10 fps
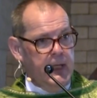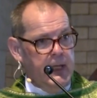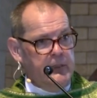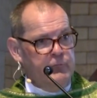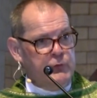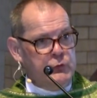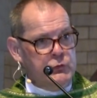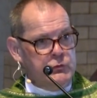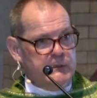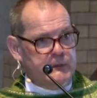And if
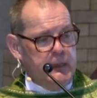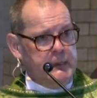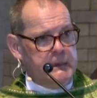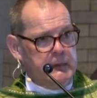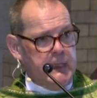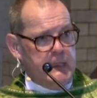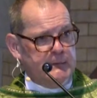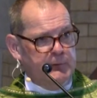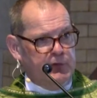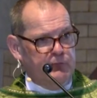you study the
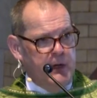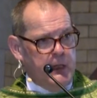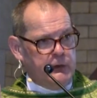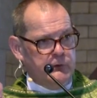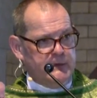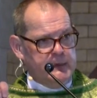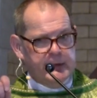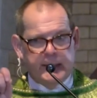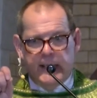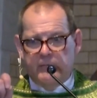Gospel of Mark, you see
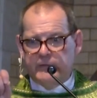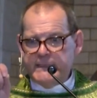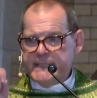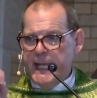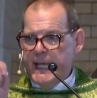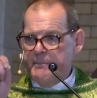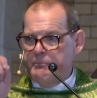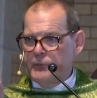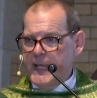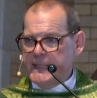that every
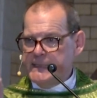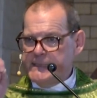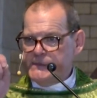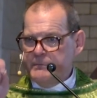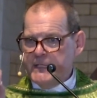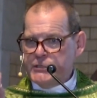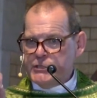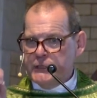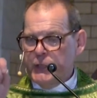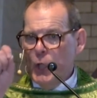time bread is
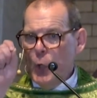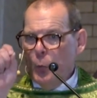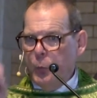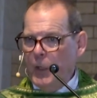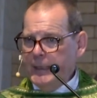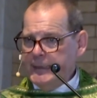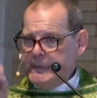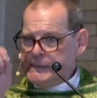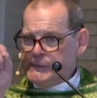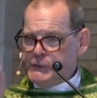mentioned, what
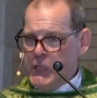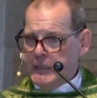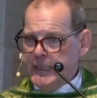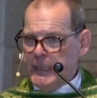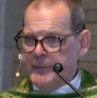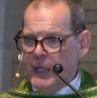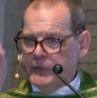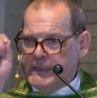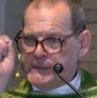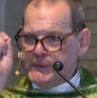he is talking
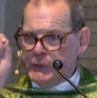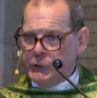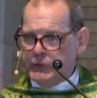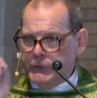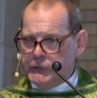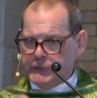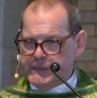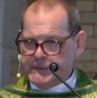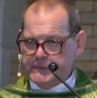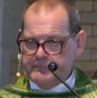about is the Holy
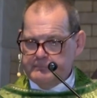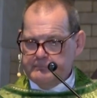Eucharist.